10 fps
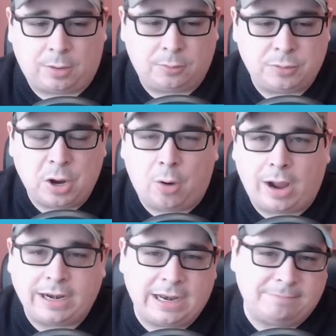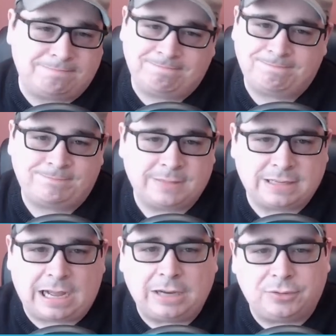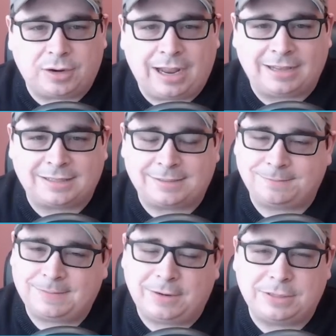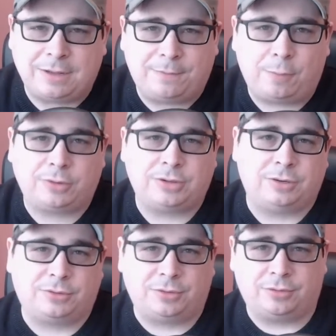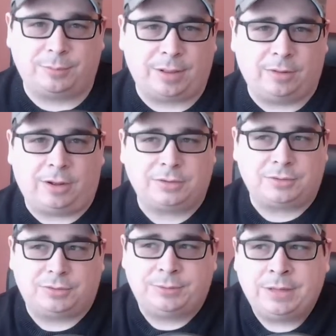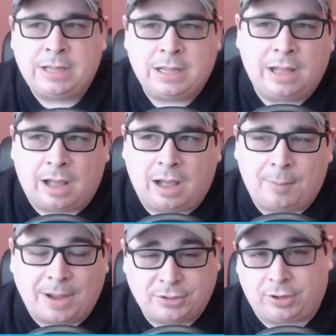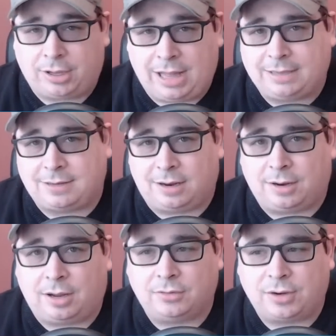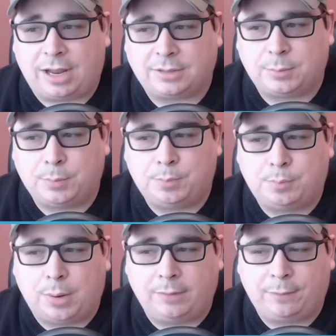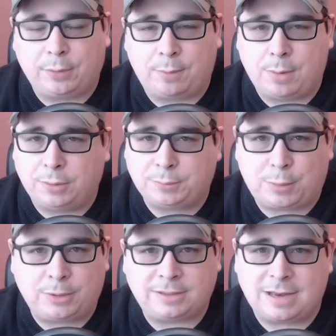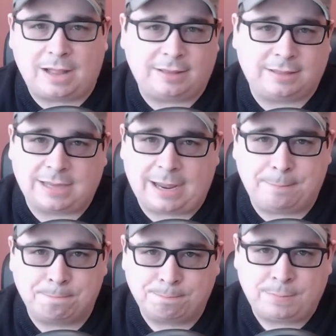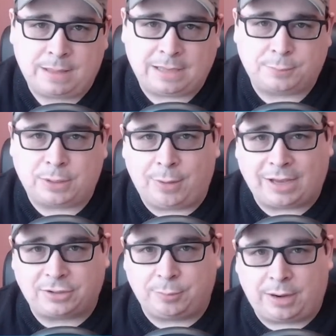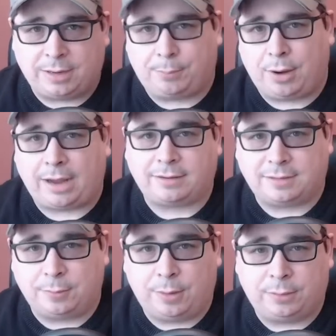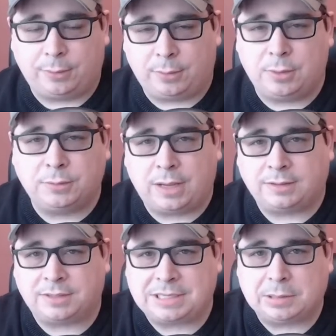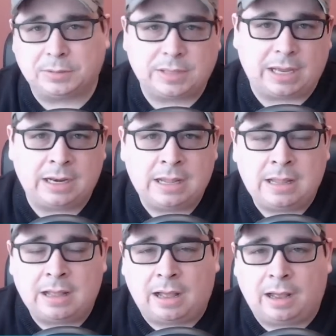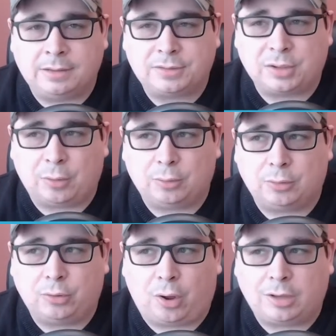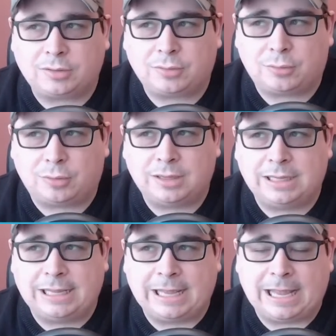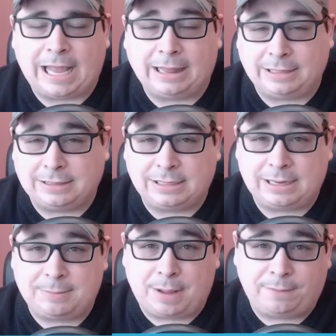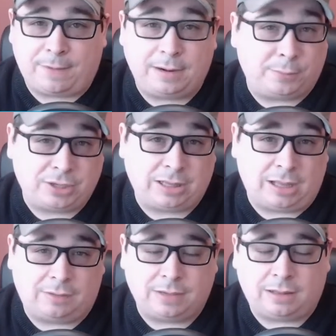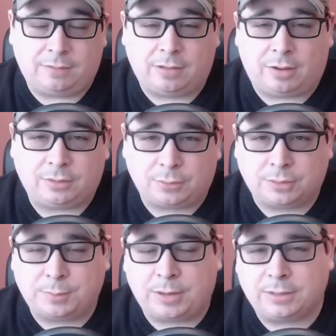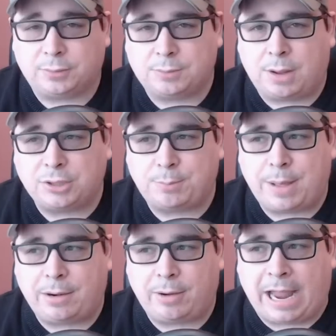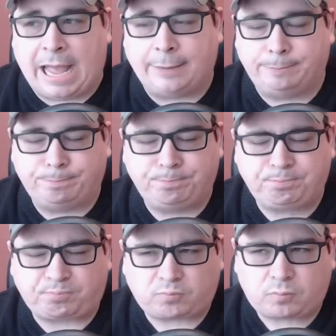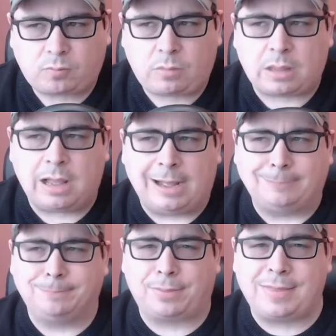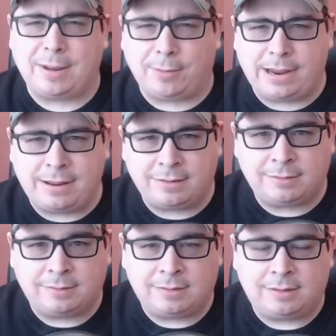so no, I didn't. Contracts. Here's the unfortunate truth about law school. Um, I took a class on contracts, but for the most part, it's not the same as what you actually wind up practicing with, what you use as a skill set. Uh, so law school, at least in my finding, which I loved, I loved the law school experience, was much better at um, theory,